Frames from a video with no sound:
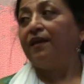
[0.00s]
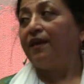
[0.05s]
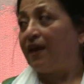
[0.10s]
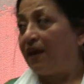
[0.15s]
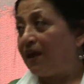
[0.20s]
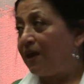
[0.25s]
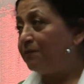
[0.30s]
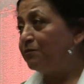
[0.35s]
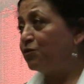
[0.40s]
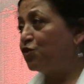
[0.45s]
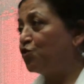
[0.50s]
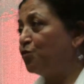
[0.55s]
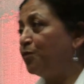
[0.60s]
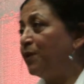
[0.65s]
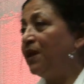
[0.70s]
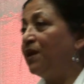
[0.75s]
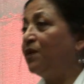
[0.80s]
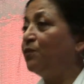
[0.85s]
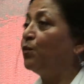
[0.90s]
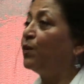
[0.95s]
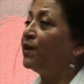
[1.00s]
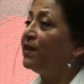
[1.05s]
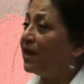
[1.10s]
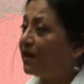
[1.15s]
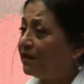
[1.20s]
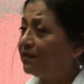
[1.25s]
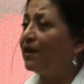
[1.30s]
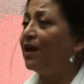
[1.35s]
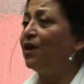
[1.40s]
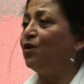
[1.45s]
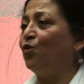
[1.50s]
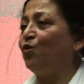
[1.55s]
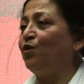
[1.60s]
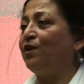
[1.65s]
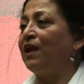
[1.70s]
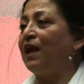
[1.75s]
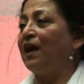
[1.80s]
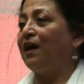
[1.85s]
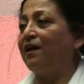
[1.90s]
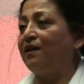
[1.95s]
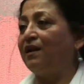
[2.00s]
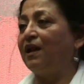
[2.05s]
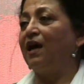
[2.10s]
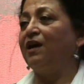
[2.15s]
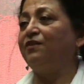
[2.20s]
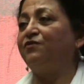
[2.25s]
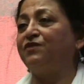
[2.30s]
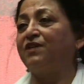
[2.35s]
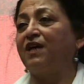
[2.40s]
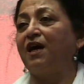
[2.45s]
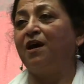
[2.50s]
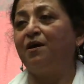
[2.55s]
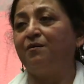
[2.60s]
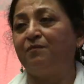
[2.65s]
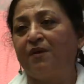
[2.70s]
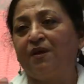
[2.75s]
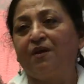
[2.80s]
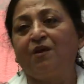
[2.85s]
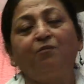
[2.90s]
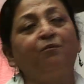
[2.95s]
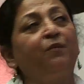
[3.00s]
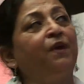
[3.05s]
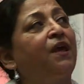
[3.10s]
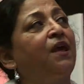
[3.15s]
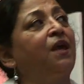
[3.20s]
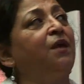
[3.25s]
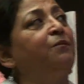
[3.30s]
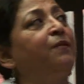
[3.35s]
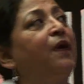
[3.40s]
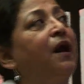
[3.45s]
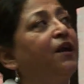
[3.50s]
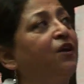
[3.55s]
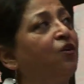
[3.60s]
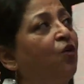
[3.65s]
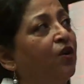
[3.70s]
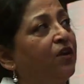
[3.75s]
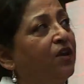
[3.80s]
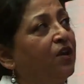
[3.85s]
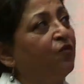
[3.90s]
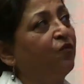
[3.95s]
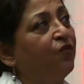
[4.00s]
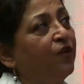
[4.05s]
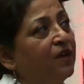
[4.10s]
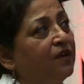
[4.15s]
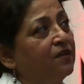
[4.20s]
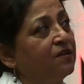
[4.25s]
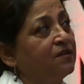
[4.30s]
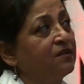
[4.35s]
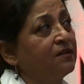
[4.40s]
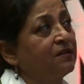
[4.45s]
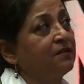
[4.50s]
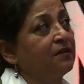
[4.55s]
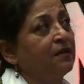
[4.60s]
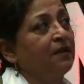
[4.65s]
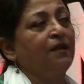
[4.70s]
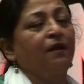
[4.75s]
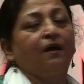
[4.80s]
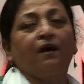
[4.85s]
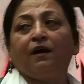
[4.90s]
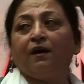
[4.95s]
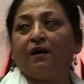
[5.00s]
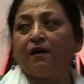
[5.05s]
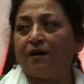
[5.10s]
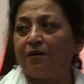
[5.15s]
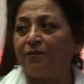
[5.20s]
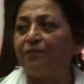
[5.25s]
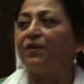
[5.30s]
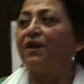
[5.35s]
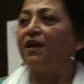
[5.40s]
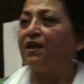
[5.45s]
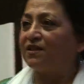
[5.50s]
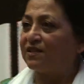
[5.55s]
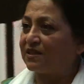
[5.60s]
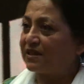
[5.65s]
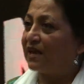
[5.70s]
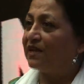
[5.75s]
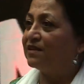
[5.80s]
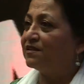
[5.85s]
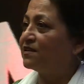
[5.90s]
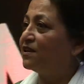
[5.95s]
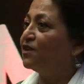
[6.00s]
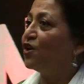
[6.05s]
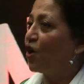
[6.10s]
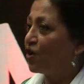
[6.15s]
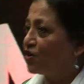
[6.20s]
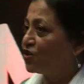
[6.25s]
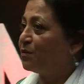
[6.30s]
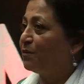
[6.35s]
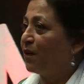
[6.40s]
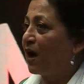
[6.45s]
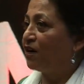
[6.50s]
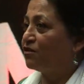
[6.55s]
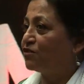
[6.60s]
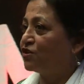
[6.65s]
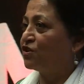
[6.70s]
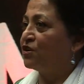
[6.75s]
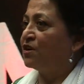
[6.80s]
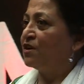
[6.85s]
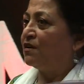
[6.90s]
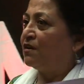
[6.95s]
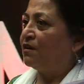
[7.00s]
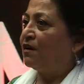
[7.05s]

they came to be within their own lifetime, became iconic figures, it tells a lot about